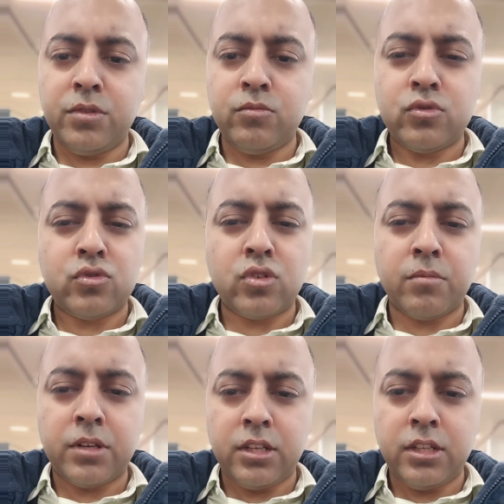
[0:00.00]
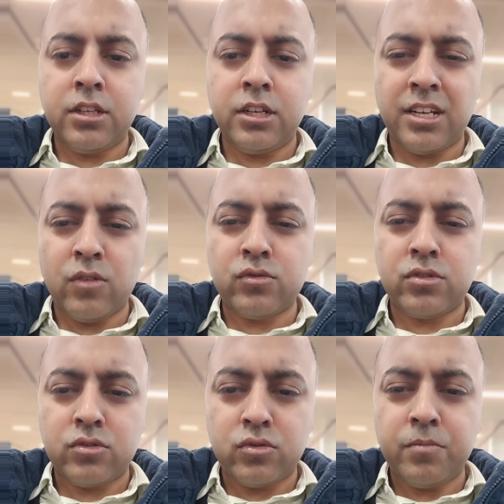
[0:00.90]
most commonly the Down
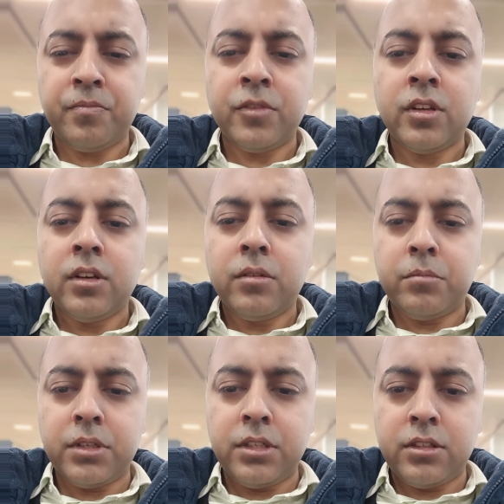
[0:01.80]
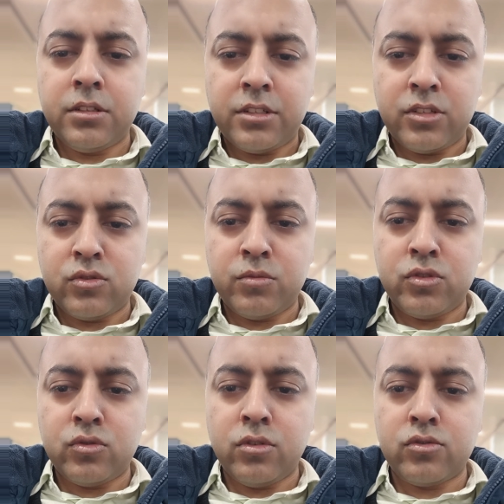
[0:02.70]
syndrome, but the other
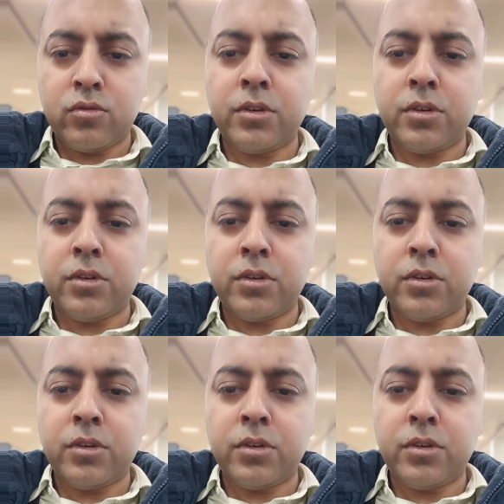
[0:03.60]
trisomies also.